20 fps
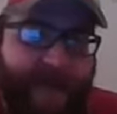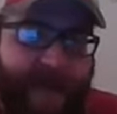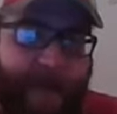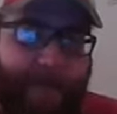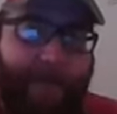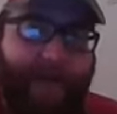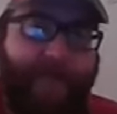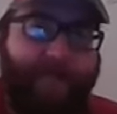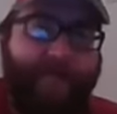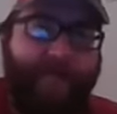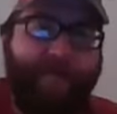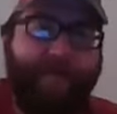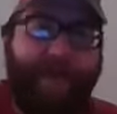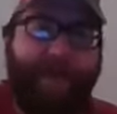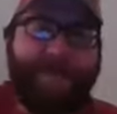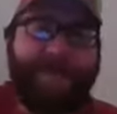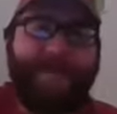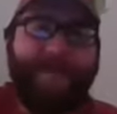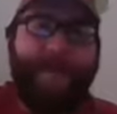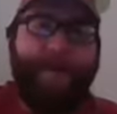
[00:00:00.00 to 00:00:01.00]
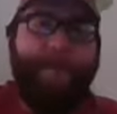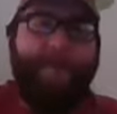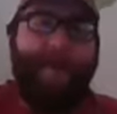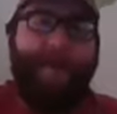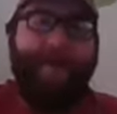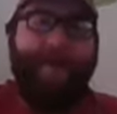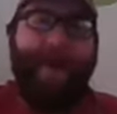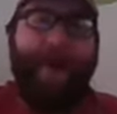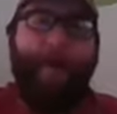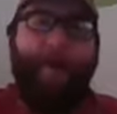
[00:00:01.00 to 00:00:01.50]
it. But if you've not seen it
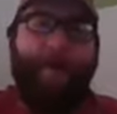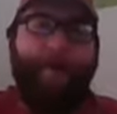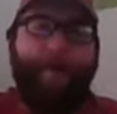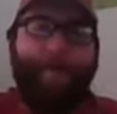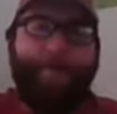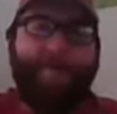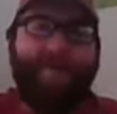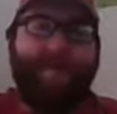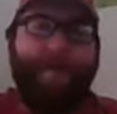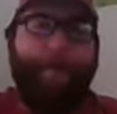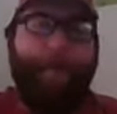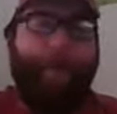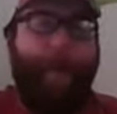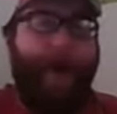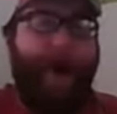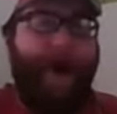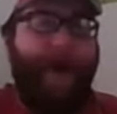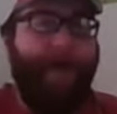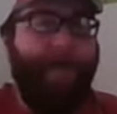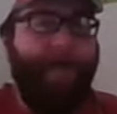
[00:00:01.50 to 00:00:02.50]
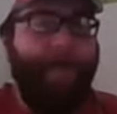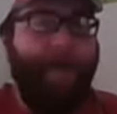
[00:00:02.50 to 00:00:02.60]
by now, I don't see why